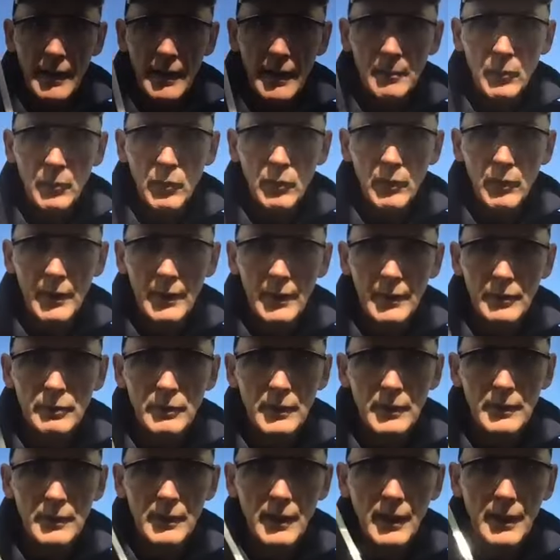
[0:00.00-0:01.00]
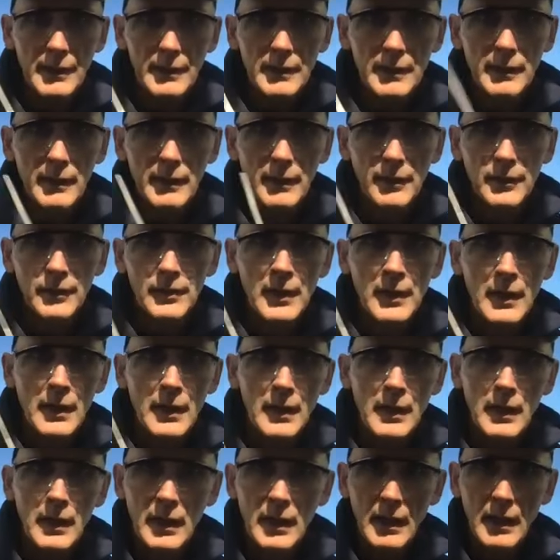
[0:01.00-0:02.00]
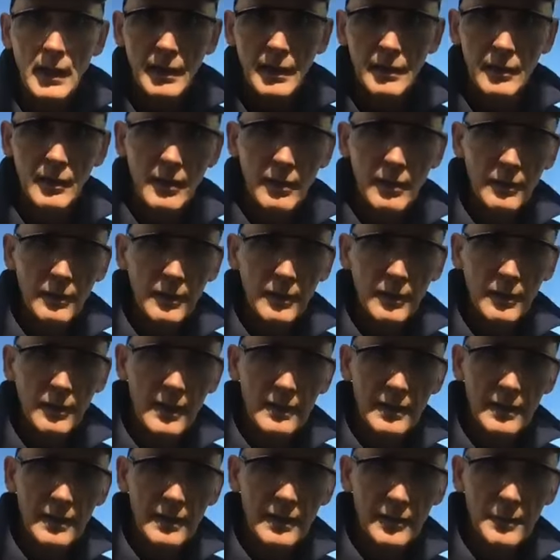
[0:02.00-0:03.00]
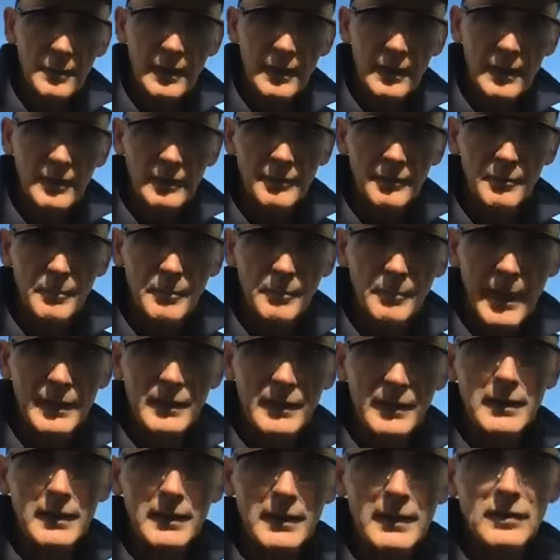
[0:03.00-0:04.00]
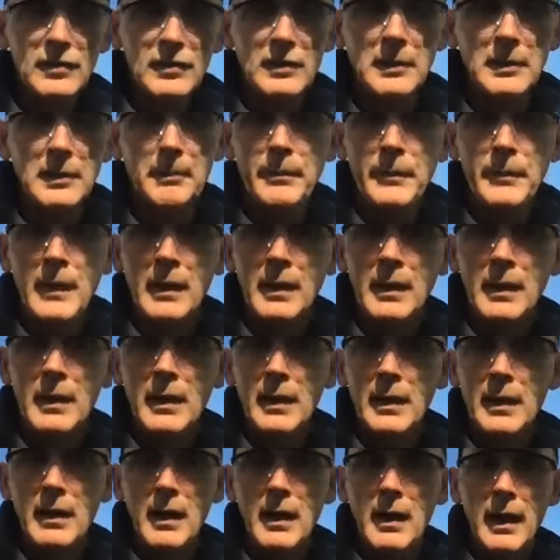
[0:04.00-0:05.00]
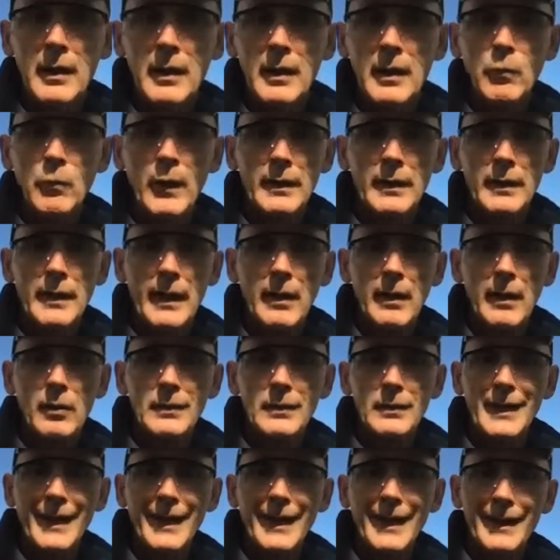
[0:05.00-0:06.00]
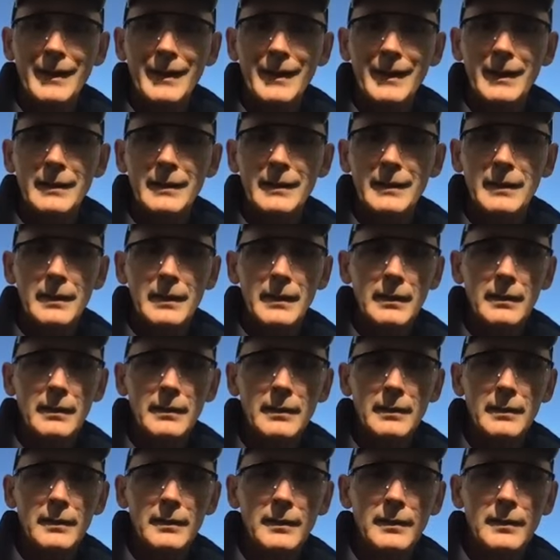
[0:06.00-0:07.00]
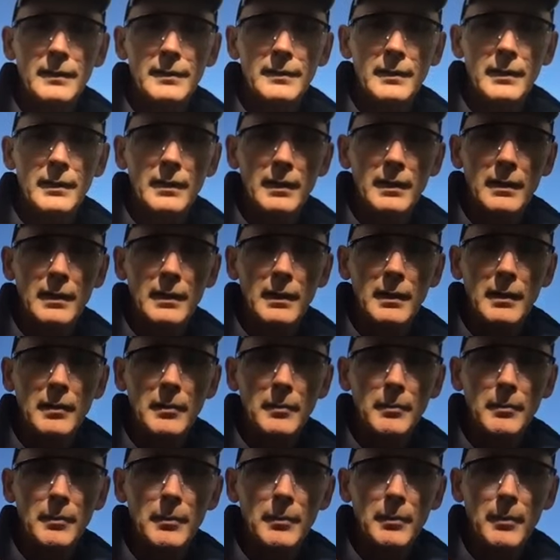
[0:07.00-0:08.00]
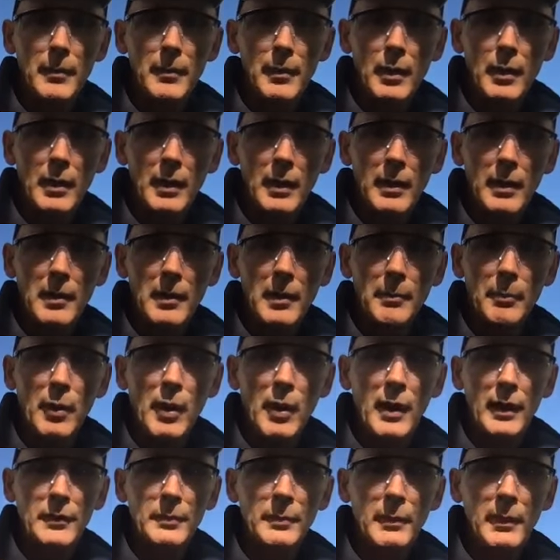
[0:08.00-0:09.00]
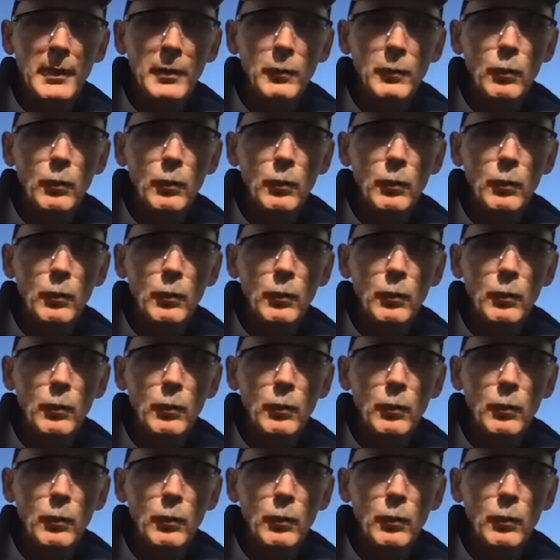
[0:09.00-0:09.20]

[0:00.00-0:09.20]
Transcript: am going to ignite this. Note that this piece of magnesium I weighed out and is approximately